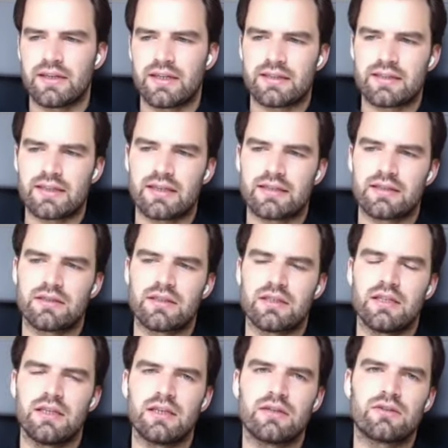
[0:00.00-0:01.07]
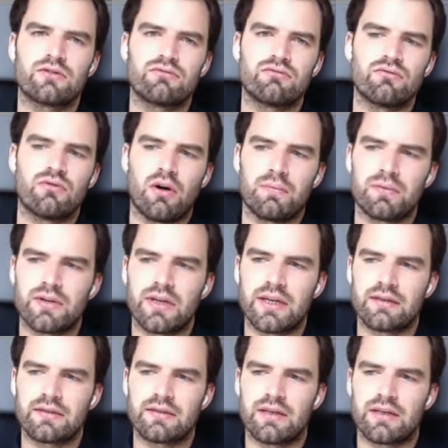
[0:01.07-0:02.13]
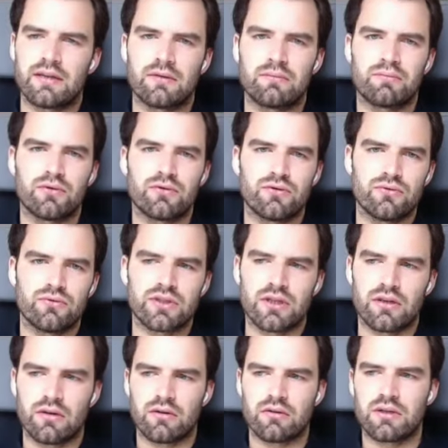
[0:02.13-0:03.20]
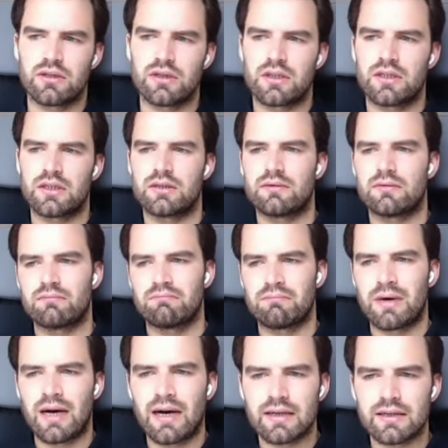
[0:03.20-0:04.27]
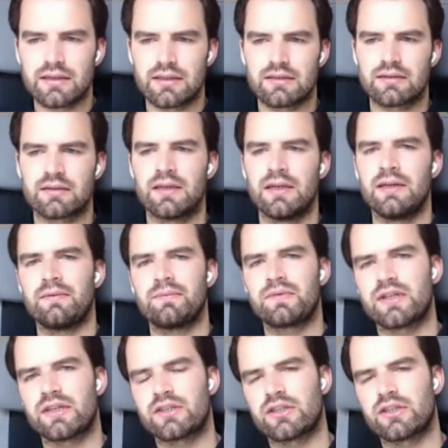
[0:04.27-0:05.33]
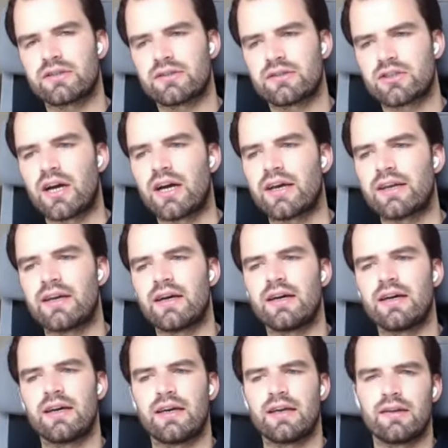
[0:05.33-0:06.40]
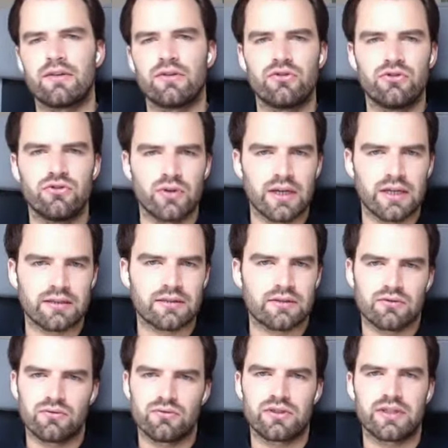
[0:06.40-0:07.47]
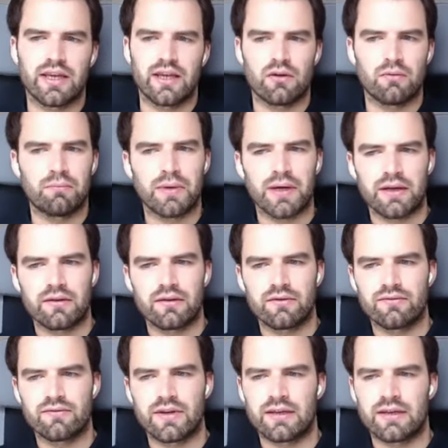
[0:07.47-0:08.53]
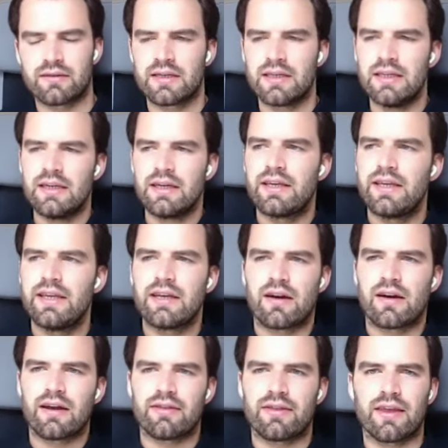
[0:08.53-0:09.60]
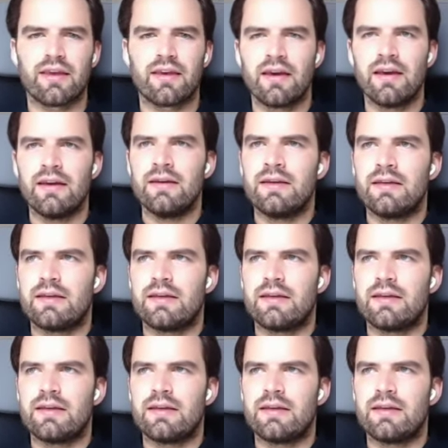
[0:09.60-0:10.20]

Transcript: the necessity to operate and produce in local markets such as China and US to stay competitive. And here I think